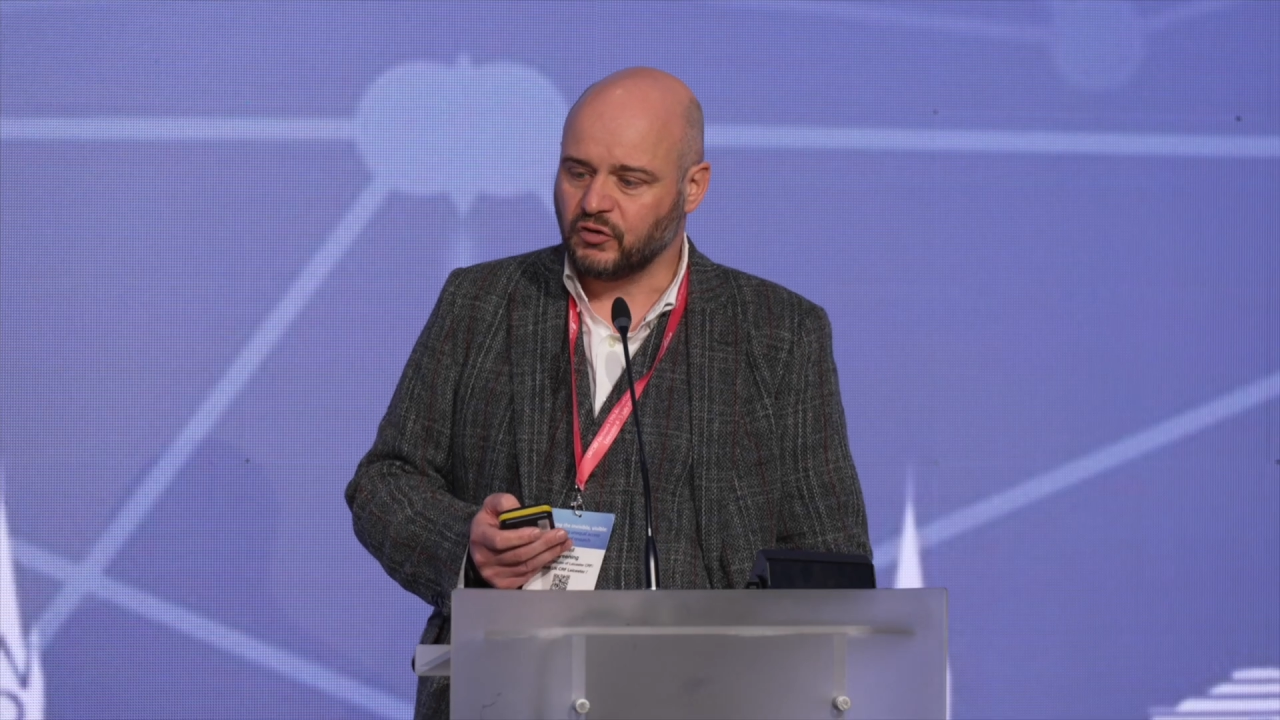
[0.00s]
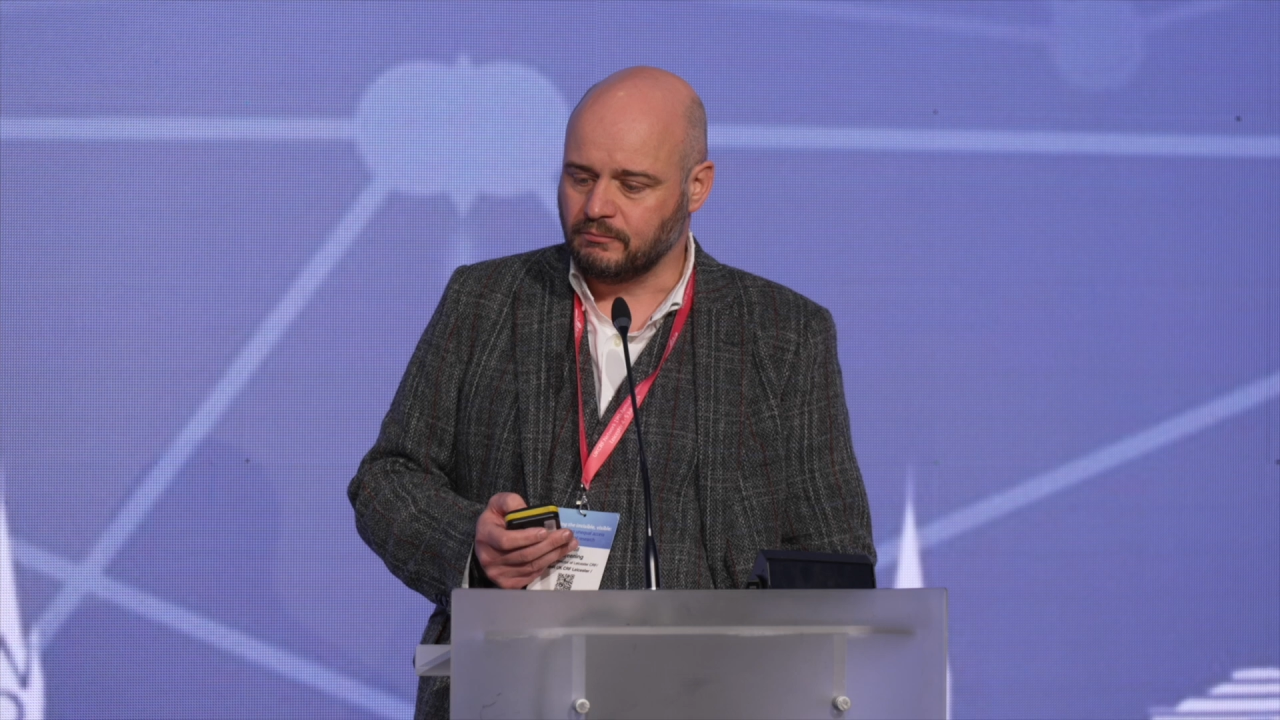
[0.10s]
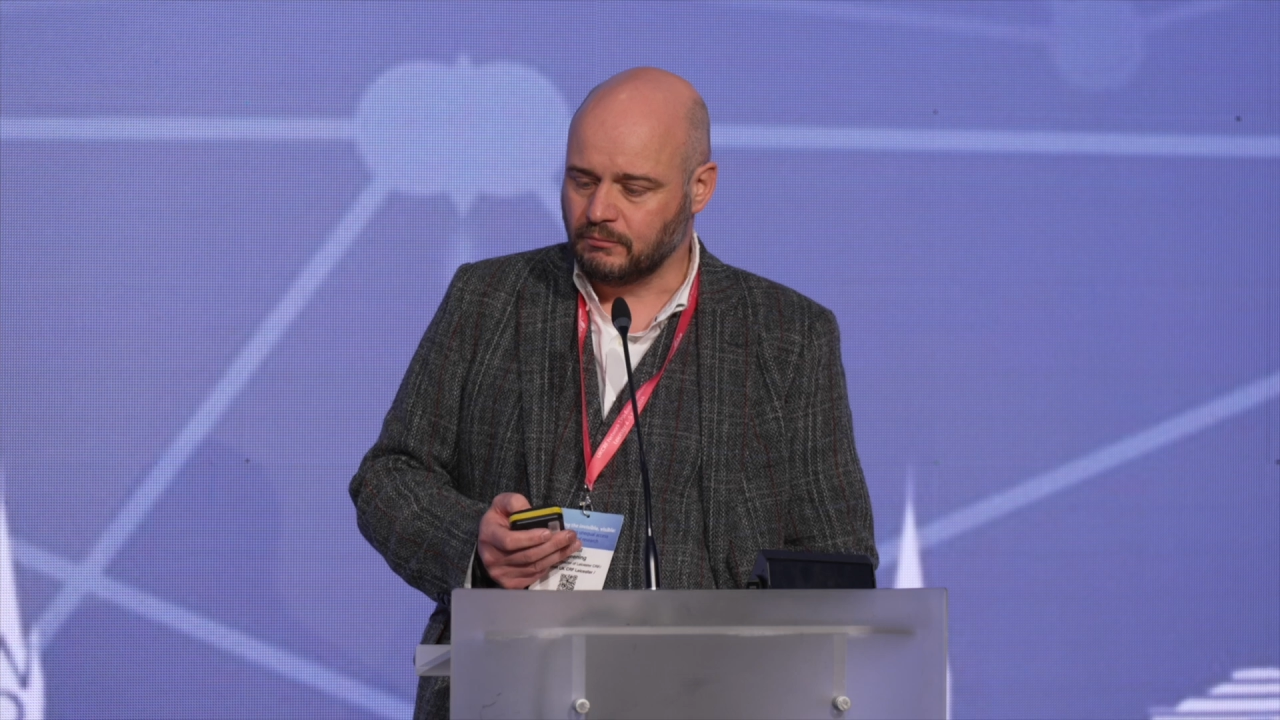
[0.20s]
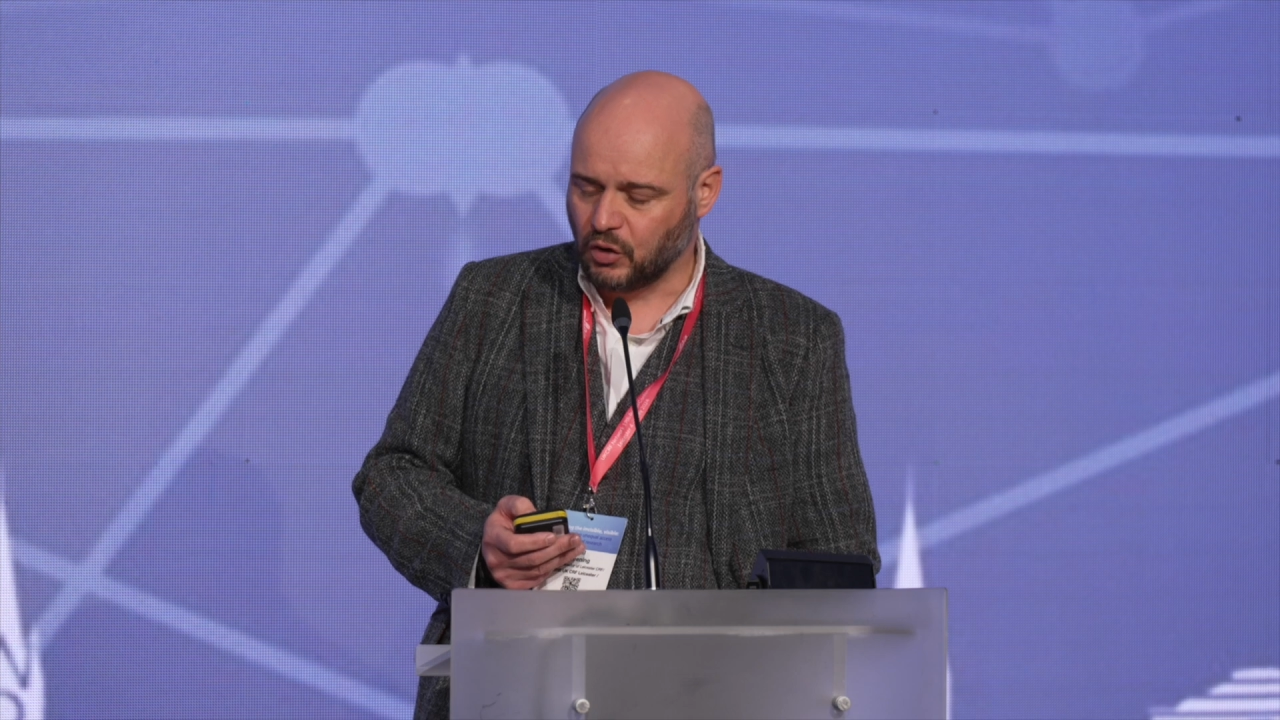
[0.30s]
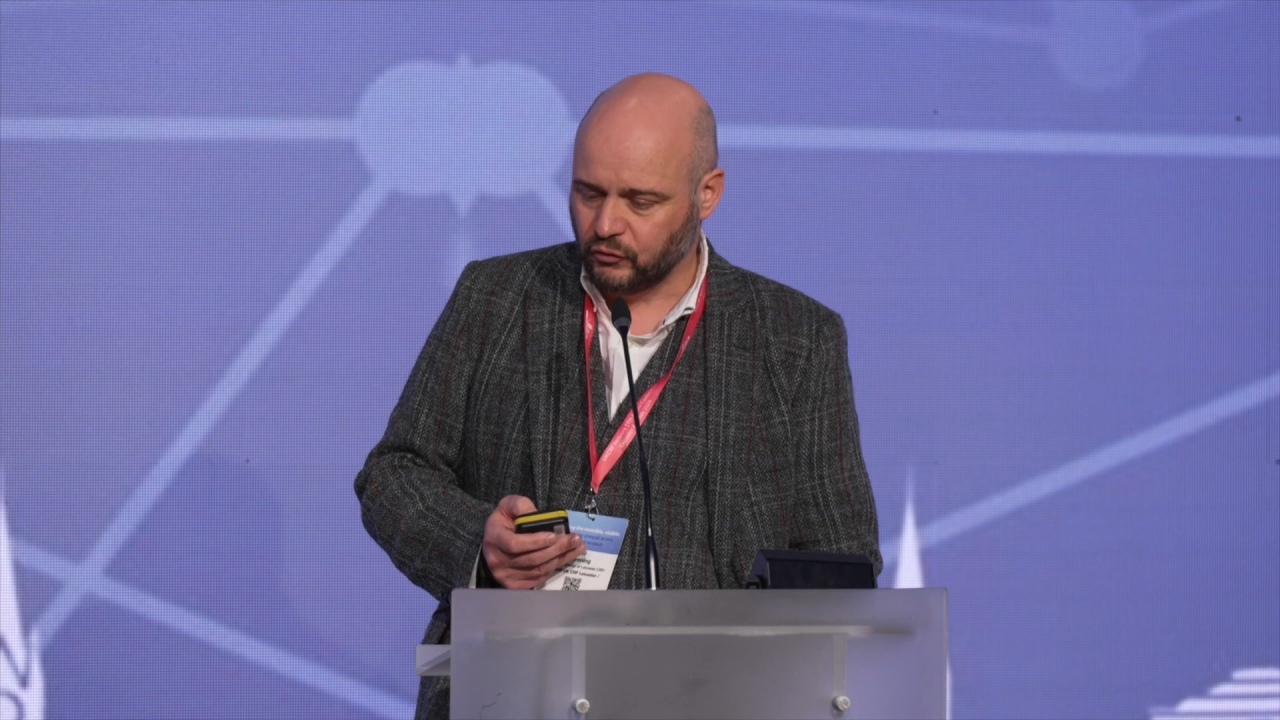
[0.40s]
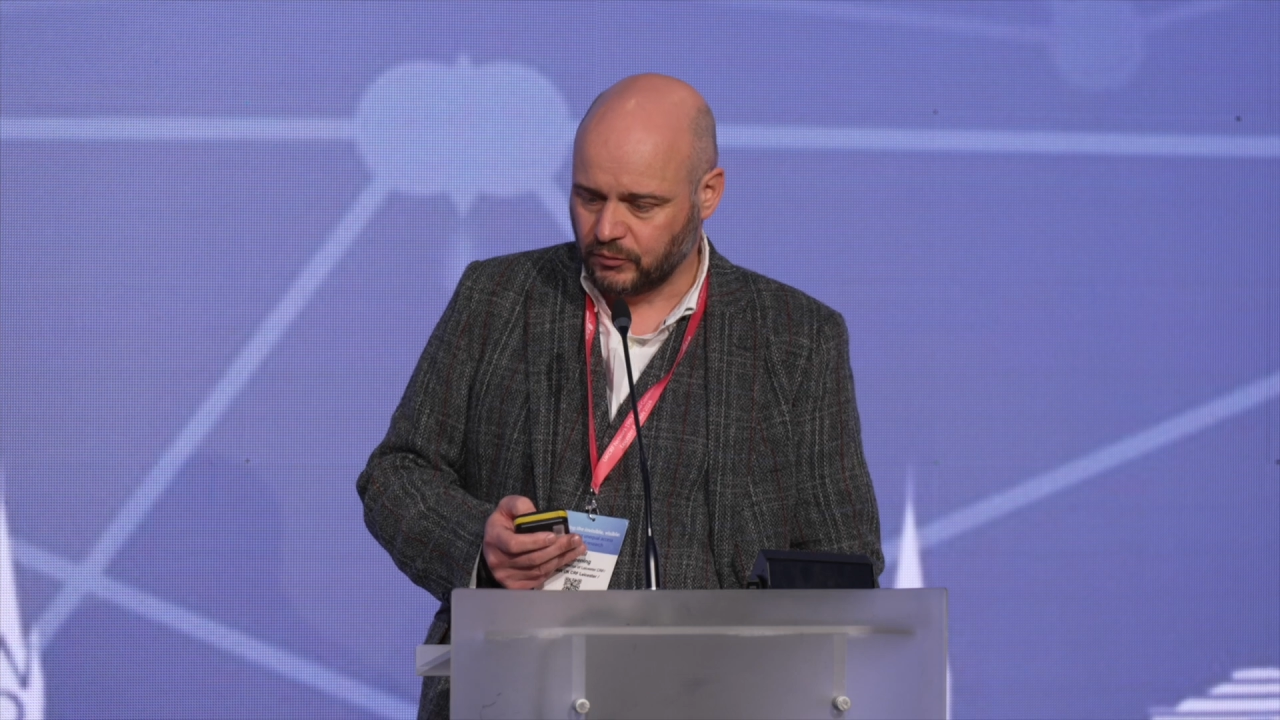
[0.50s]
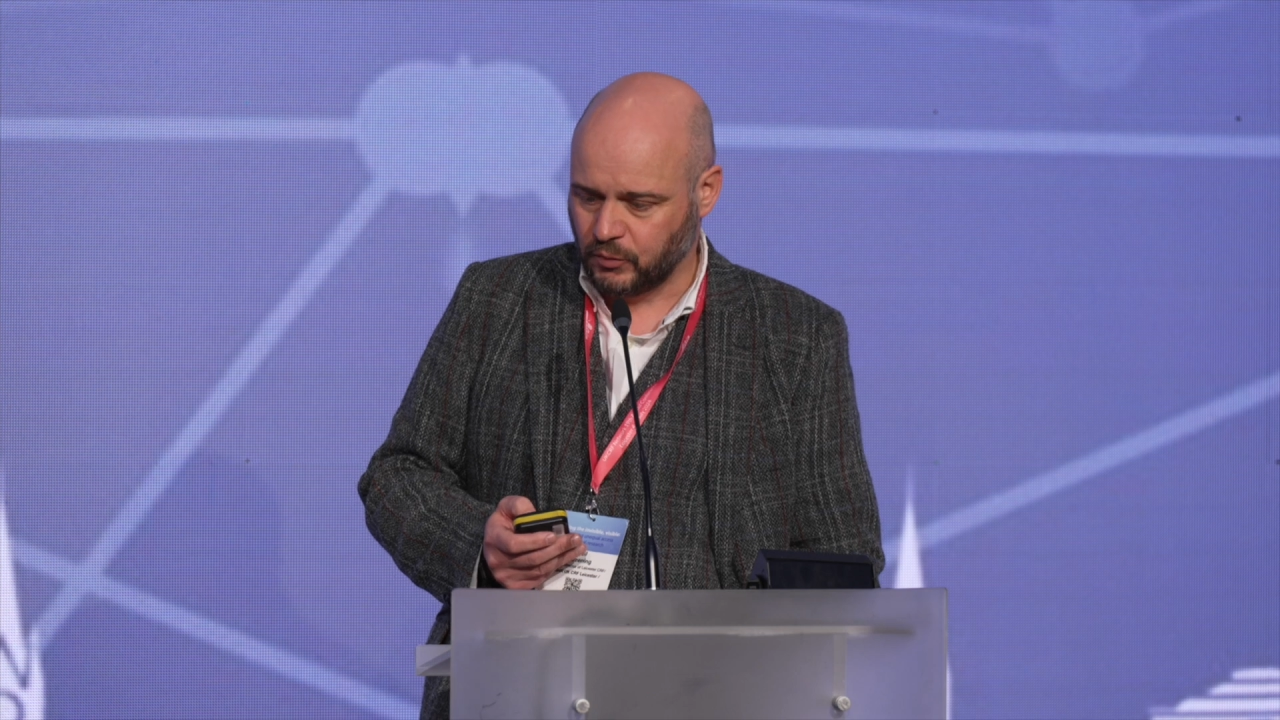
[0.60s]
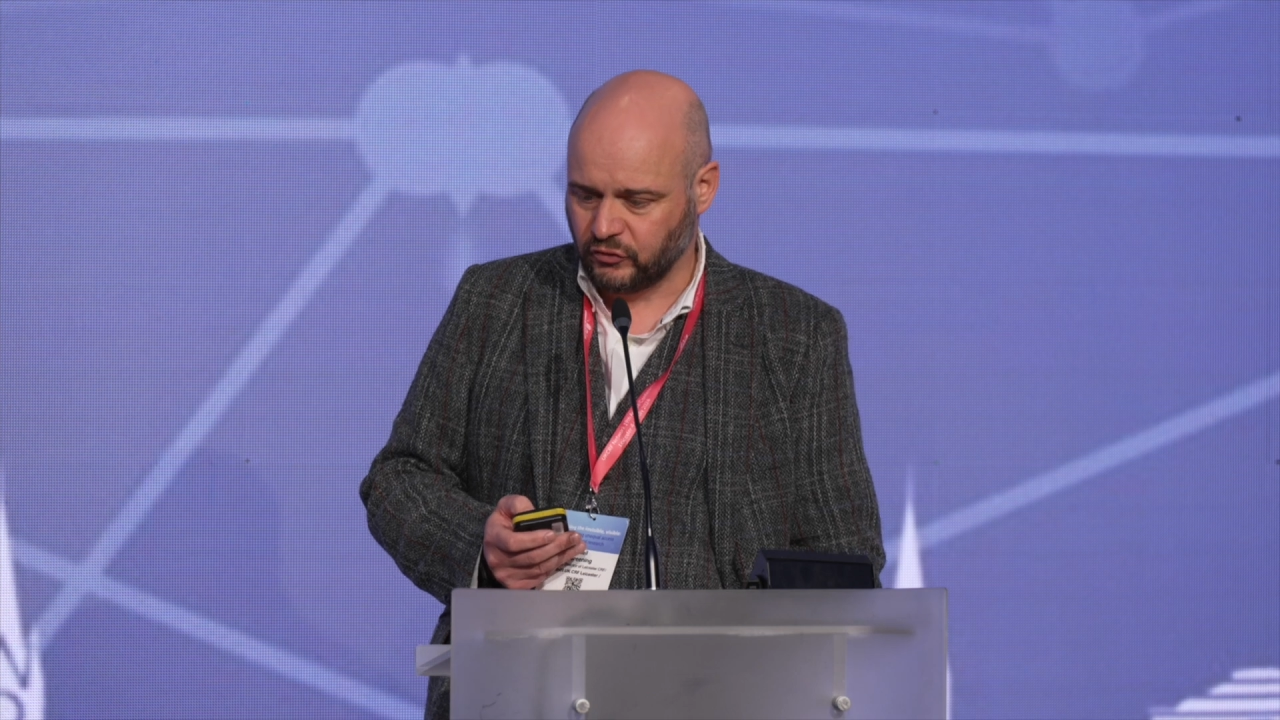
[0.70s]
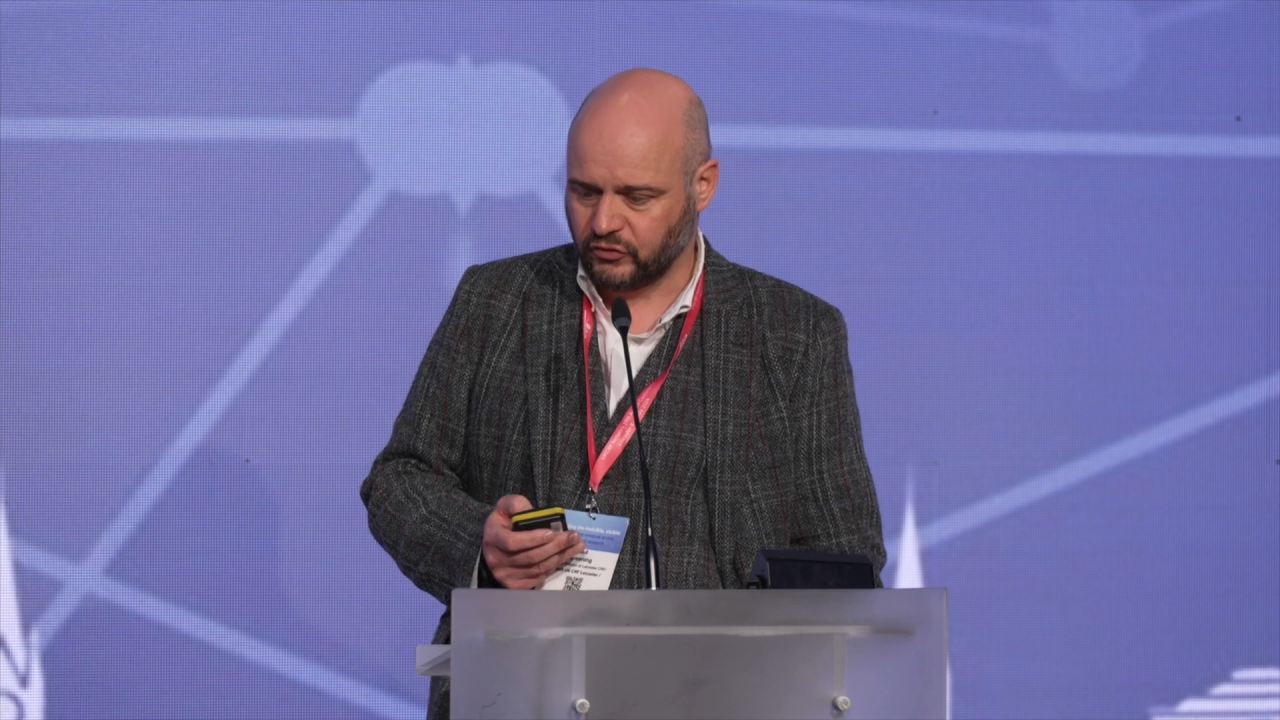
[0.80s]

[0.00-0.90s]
to multiple